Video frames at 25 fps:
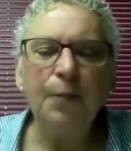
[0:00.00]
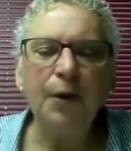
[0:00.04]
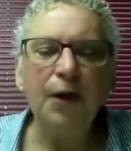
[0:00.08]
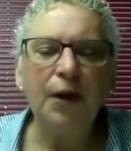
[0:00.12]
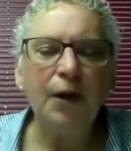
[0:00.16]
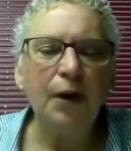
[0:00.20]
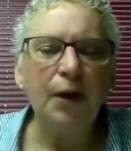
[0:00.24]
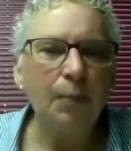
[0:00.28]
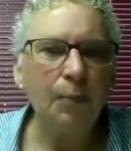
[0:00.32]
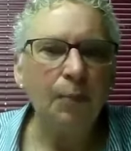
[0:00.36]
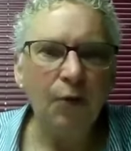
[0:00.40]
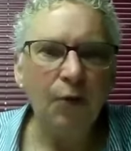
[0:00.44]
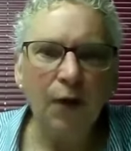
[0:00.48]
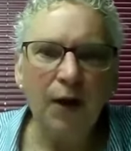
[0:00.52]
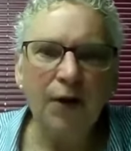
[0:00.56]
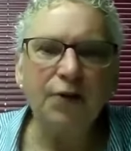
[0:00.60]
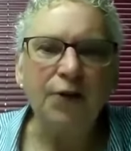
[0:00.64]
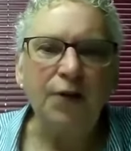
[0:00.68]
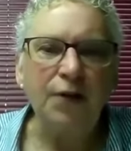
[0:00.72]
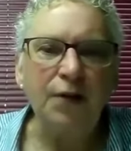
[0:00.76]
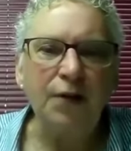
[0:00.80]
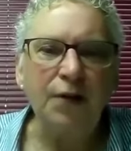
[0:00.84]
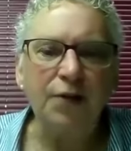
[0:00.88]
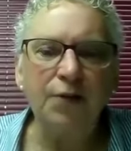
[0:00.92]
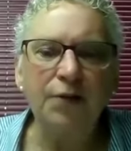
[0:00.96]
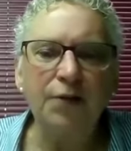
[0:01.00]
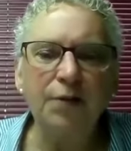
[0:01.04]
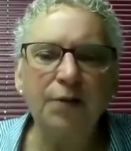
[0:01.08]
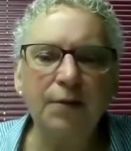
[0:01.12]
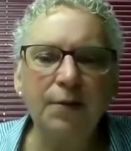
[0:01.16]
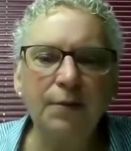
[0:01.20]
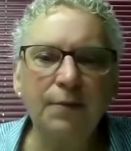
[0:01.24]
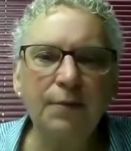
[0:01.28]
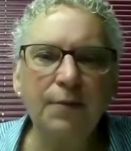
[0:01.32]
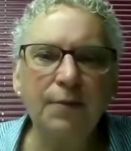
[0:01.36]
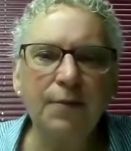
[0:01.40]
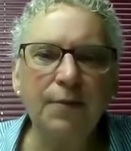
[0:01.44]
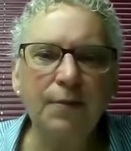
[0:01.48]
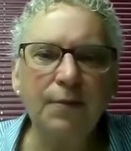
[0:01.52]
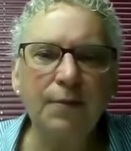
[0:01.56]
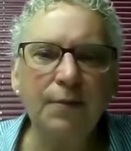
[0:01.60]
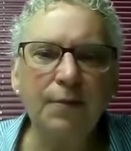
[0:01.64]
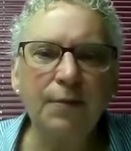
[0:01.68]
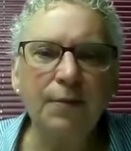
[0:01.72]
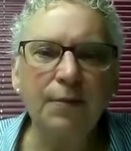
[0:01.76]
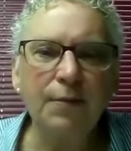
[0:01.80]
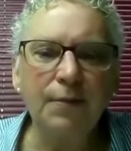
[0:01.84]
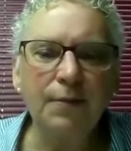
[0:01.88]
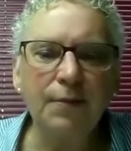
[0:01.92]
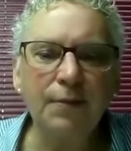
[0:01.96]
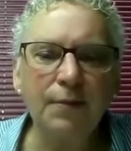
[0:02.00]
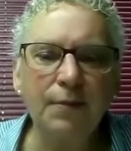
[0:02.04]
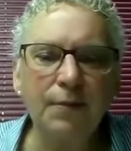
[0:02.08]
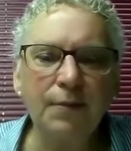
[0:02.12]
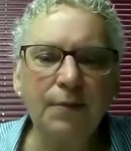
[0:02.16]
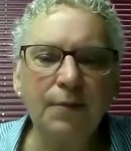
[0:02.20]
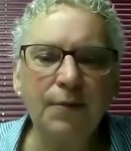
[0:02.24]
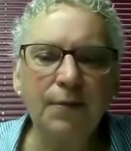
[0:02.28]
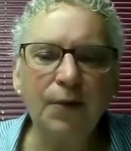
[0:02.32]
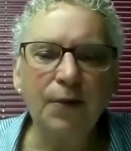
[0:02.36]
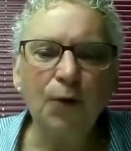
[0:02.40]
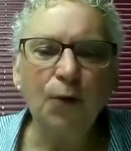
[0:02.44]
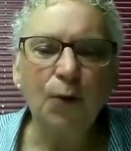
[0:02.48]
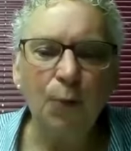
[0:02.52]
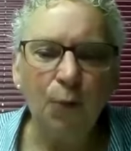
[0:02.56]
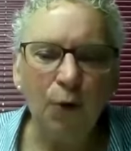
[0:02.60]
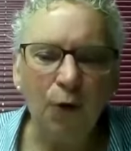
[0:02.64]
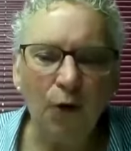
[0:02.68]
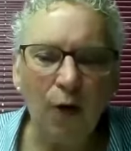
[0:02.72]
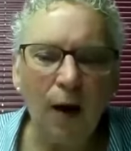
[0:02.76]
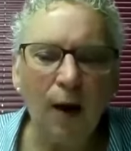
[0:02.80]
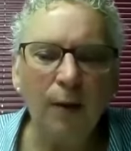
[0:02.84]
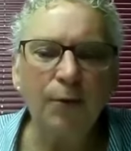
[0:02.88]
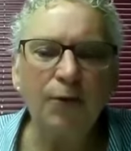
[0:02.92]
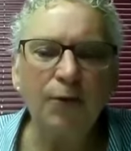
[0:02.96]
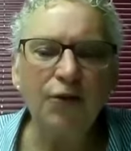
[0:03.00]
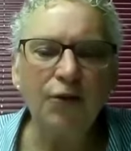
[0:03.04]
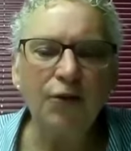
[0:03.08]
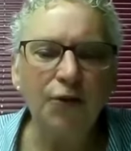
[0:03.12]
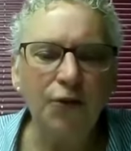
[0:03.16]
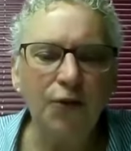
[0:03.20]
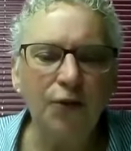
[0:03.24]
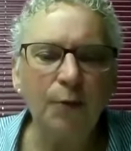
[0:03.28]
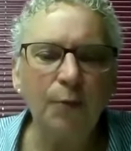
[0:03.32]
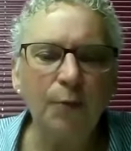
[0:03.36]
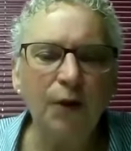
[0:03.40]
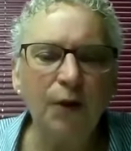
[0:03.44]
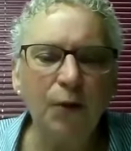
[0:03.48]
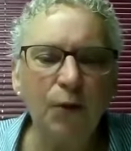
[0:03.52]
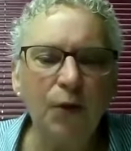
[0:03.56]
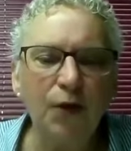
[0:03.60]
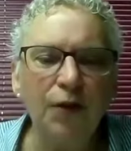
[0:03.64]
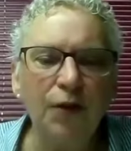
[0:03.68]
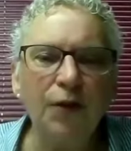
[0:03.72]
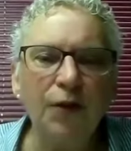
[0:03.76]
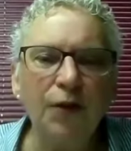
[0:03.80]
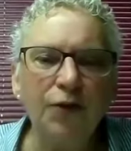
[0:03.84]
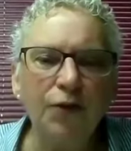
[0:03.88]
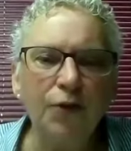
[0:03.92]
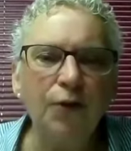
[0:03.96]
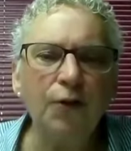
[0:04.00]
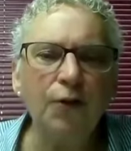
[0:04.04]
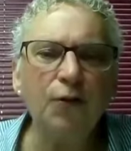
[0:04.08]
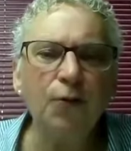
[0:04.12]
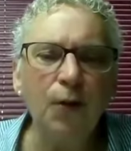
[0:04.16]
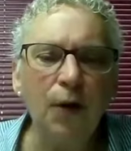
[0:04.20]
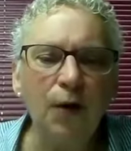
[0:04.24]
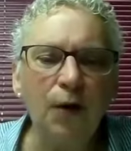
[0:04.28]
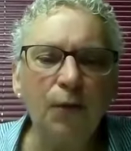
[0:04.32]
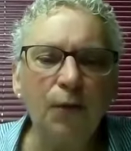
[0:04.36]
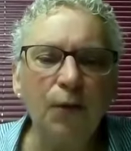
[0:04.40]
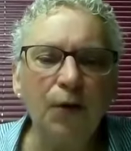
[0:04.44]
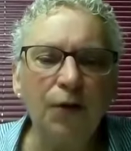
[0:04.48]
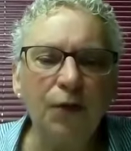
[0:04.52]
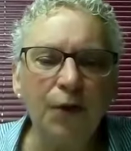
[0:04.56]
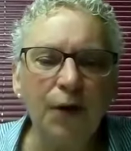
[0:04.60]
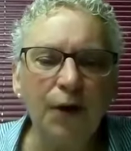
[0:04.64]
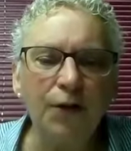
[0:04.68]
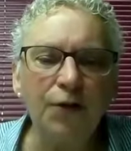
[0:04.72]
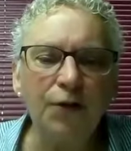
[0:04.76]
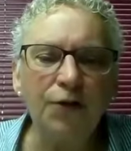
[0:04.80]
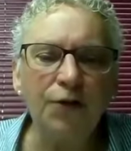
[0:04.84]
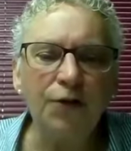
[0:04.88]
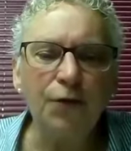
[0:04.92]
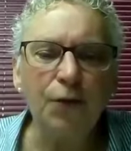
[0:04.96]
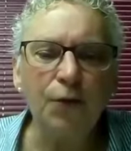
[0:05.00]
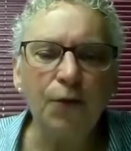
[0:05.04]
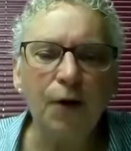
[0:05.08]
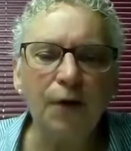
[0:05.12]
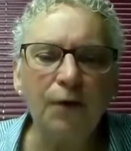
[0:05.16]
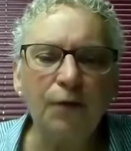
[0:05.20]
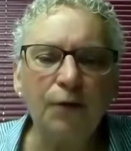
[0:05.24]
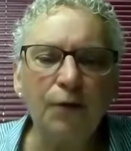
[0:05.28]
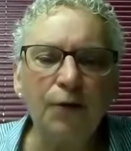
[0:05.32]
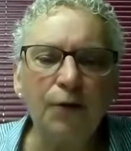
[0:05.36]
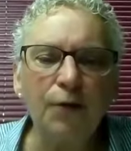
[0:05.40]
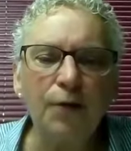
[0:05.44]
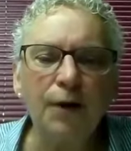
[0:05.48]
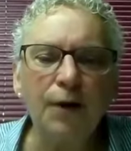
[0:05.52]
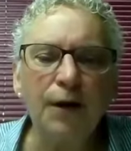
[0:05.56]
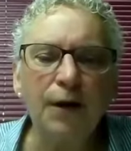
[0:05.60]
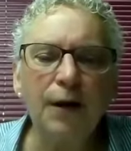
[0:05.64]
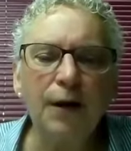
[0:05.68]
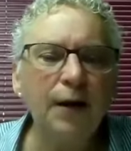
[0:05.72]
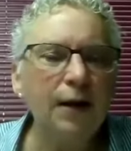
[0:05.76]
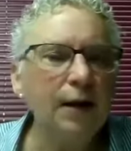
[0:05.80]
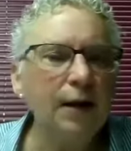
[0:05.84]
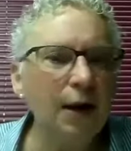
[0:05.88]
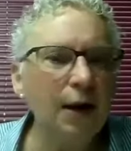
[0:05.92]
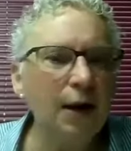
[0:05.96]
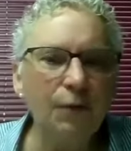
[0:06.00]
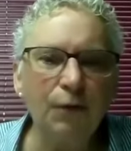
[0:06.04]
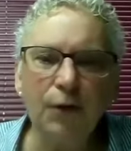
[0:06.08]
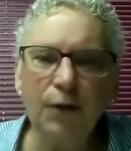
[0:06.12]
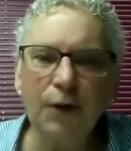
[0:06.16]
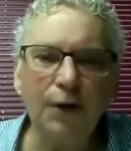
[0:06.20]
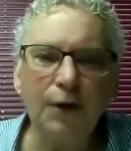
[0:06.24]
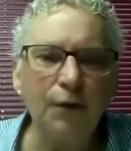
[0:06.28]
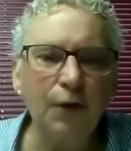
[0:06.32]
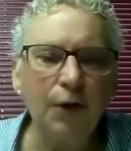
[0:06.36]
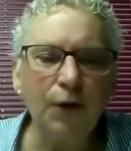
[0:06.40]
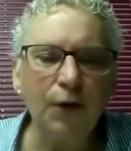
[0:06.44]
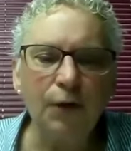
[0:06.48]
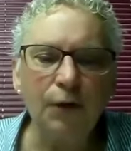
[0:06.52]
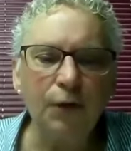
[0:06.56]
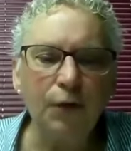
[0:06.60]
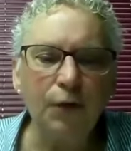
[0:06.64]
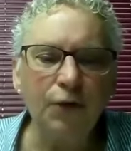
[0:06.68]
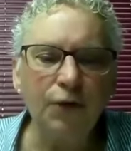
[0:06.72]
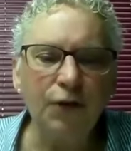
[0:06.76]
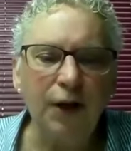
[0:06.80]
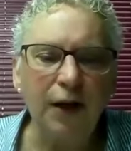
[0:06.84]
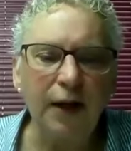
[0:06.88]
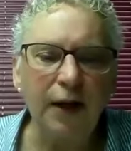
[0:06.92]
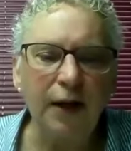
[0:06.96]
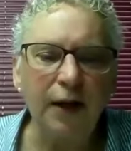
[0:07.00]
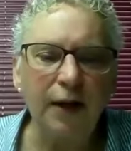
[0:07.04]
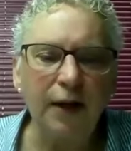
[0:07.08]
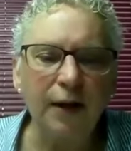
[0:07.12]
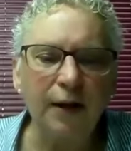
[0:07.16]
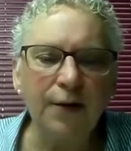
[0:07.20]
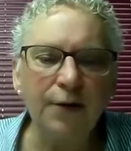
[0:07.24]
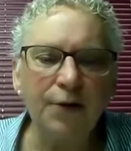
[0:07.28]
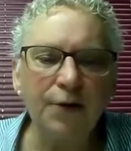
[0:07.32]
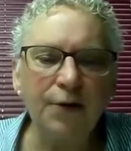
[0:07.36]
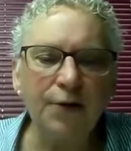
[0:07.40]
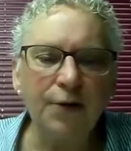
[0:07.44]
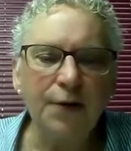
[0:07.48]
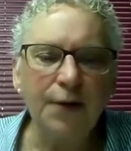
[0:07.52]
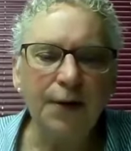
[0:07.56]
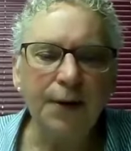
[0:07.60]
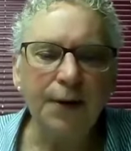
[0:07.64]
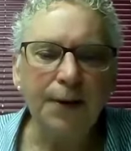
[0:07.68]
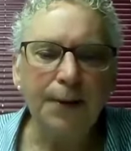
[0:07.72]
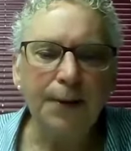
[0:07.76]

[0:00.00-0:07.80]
but in a presence who promises to be with us, to dwell with us forever, never leaving or forsaking us.